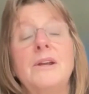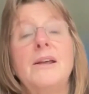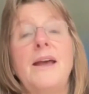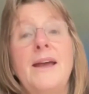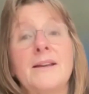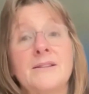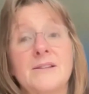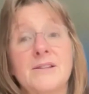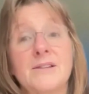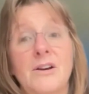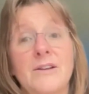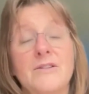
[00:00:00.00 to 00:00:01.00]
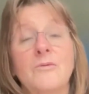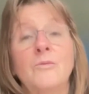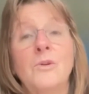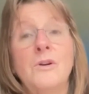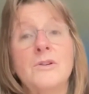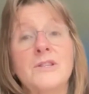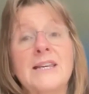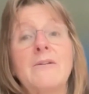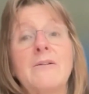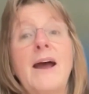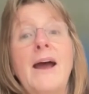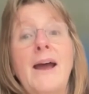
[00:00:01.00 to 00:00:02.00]
exercise and worked out
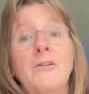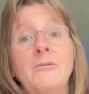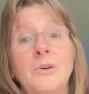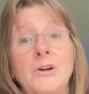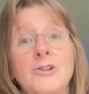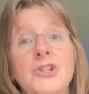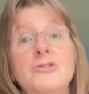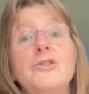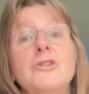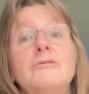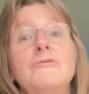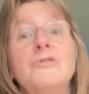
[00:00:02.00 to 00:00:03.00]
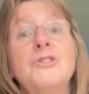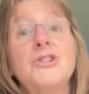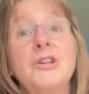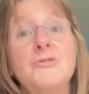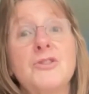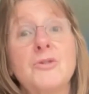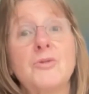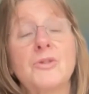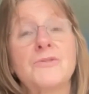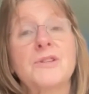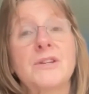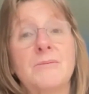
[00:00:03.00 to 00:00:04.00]
how much you can reduce your
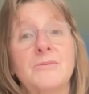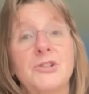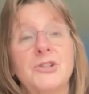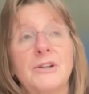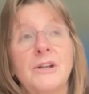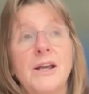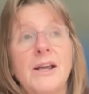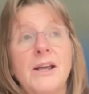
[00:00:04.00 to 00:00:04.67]
consumption.